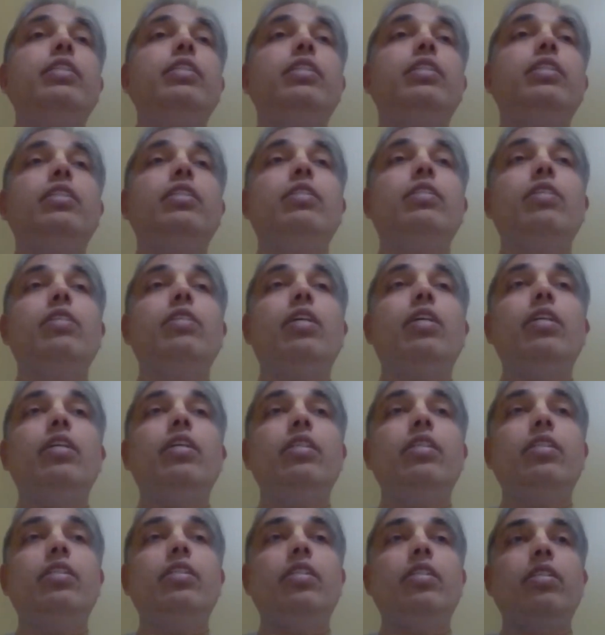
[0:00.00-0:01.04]
this is
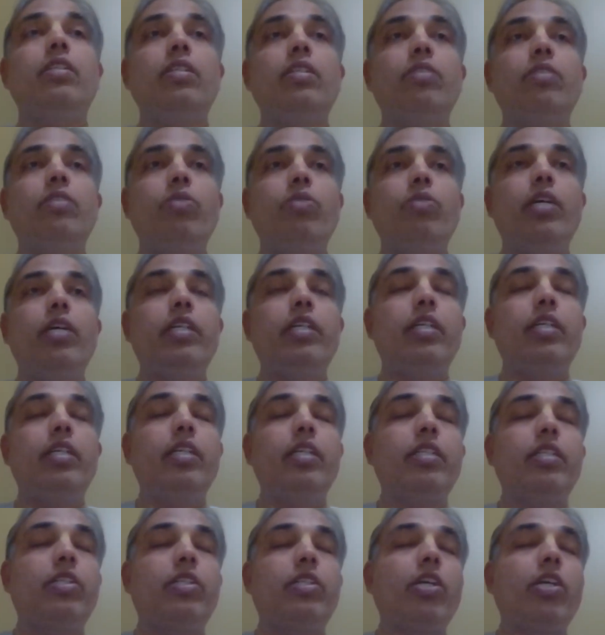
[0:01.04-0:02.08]
donated
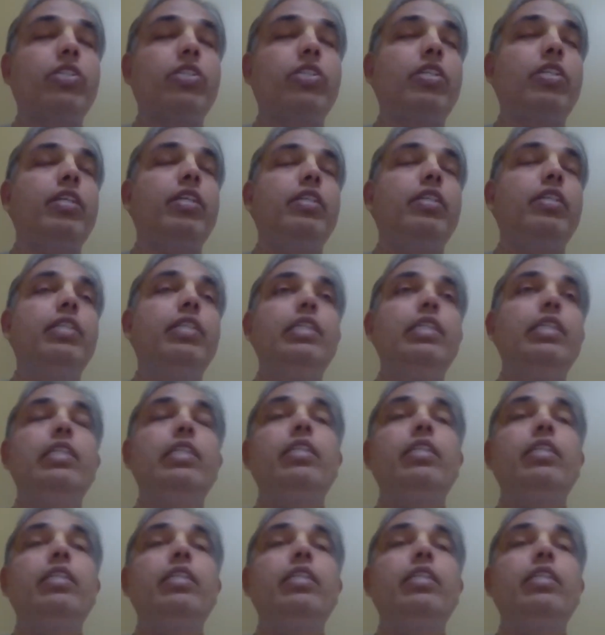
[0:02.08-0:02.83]
in the treasury,